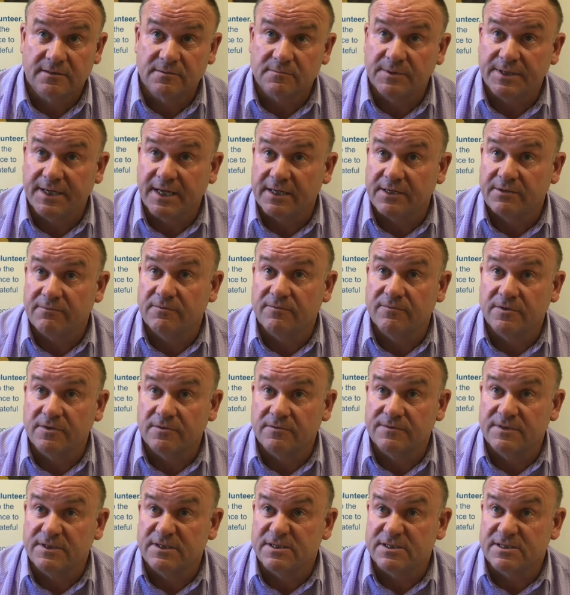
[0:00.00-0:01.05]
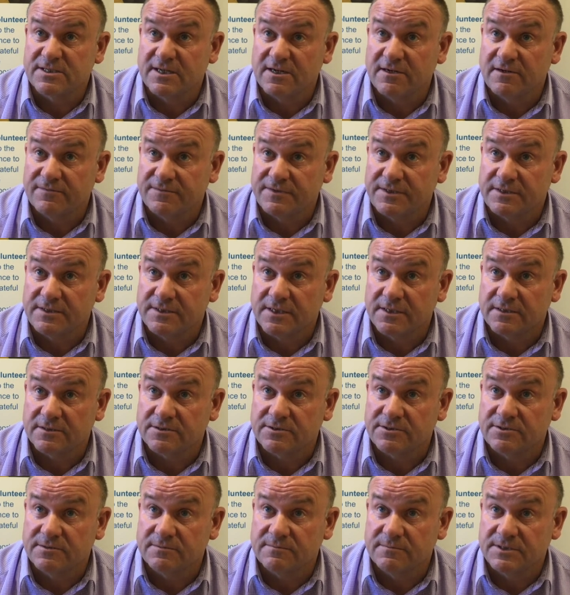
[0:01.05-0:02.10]
we get you involved in the staff
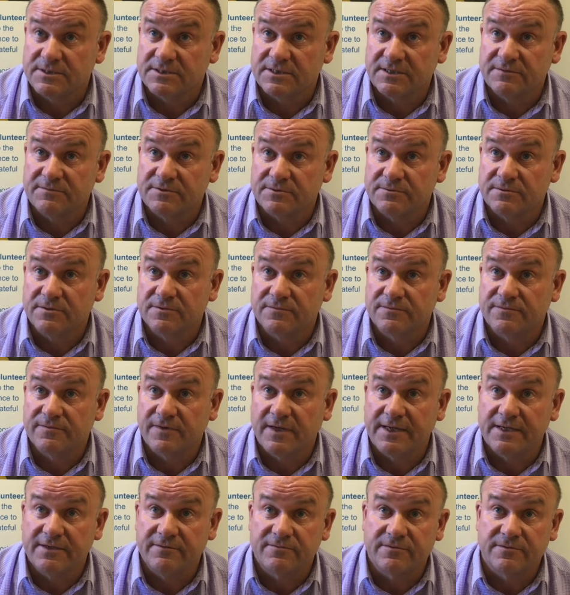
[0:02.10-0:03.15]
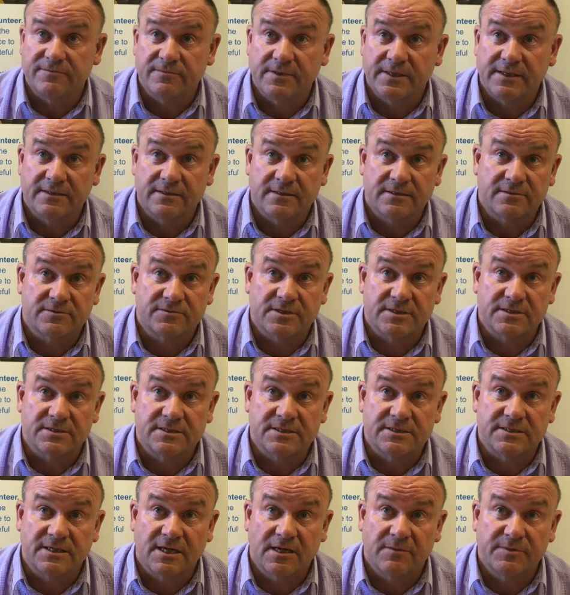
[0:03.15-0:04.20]
induction, which gives you a good flavour of where the trust
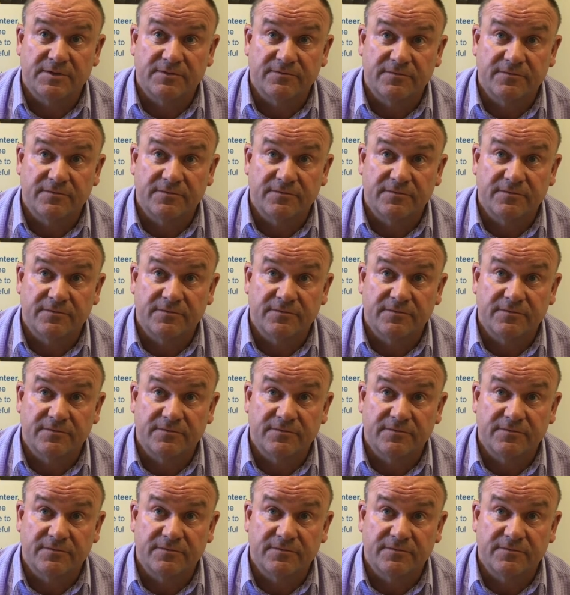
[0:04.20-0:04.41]
is coming